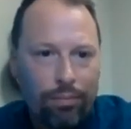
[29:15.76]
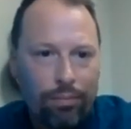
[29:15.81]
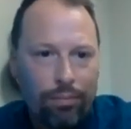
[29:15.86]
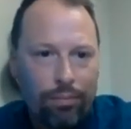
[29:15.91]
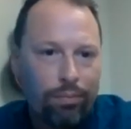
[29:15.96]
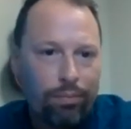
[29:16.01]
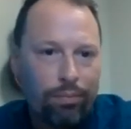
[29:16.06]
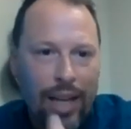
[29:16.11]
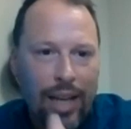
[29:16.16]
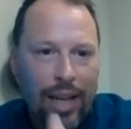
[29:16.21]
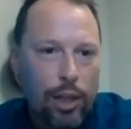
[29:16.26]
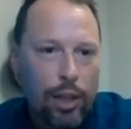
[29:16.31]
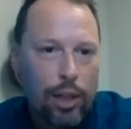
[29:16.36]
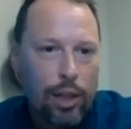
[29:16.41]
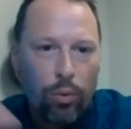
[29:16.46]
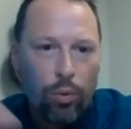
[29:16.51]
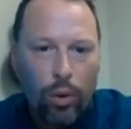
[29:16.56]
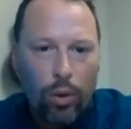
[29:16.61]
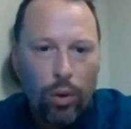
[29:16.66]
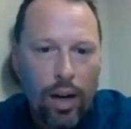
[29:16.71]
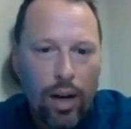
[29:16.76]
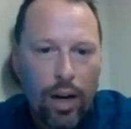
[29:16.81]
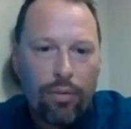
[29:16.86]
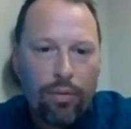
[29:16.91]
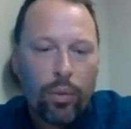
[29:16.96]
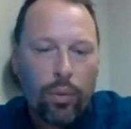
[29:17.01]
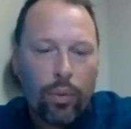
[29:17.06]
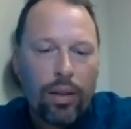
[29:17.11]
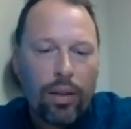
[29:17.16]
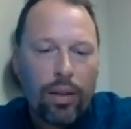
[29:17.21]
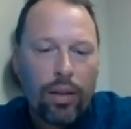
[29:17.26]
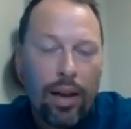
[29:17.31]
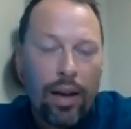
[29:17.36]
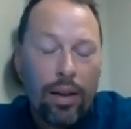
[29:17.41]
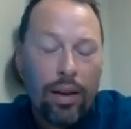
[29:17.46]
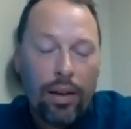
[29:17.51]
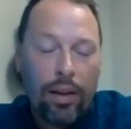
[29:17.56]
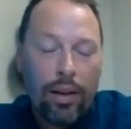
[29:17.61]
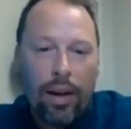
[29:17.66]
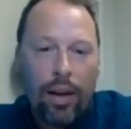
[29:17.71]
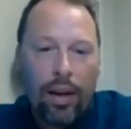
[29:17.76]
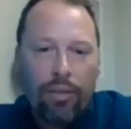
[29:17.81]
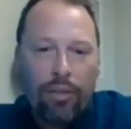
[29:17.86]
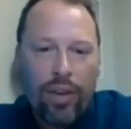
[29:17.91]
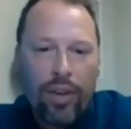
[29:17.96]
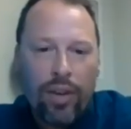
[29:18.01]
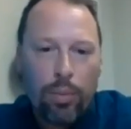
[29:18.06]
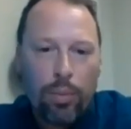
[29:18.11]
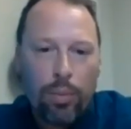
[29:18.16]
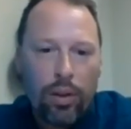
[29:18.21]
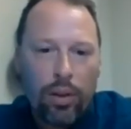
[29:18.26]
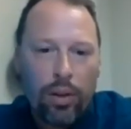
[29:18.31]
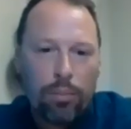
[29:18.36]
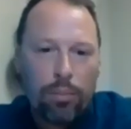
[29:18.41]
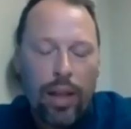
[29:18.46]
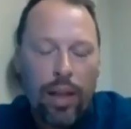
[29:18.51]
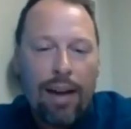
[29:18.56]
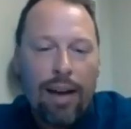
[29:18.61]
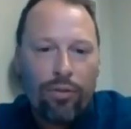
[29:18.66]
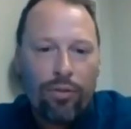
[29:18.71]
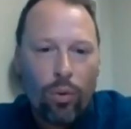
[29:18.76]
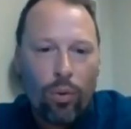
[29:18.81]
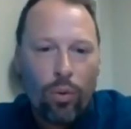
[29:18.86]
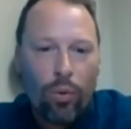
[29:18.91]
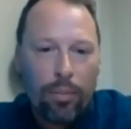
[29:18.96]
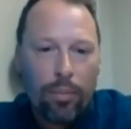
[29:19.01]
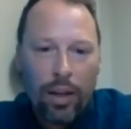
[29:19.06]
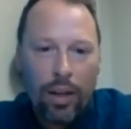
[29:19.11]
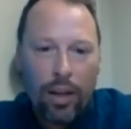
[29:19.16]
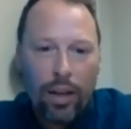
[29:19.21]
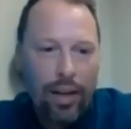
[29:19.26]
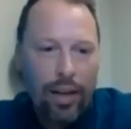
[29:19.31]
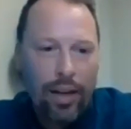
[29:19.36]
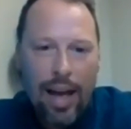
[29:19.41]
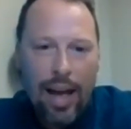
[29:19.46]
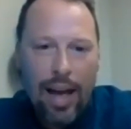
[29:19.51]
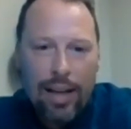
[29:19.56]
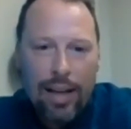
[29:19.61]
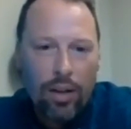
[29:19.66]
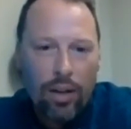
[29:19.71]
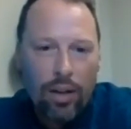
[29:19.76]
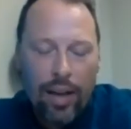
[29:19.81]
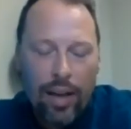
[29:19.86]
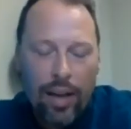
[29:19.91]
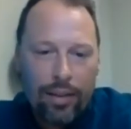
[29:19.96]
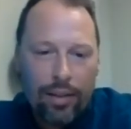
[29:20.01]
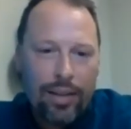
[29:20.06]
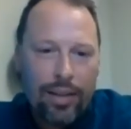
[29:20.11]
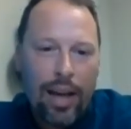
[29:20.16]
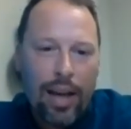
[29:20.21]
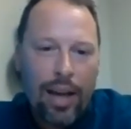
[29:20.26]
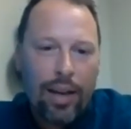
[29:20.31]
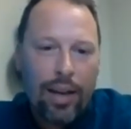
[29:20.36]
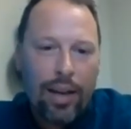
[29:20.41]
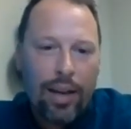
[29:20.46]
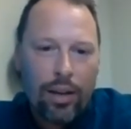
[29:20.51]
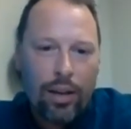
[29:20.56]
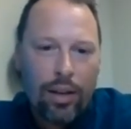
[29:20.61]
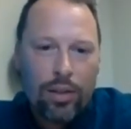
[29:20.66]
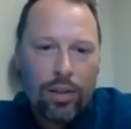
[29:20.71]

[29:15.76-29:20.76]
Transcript: dashboard or whatever within the Facebook platform, it has all that data in there.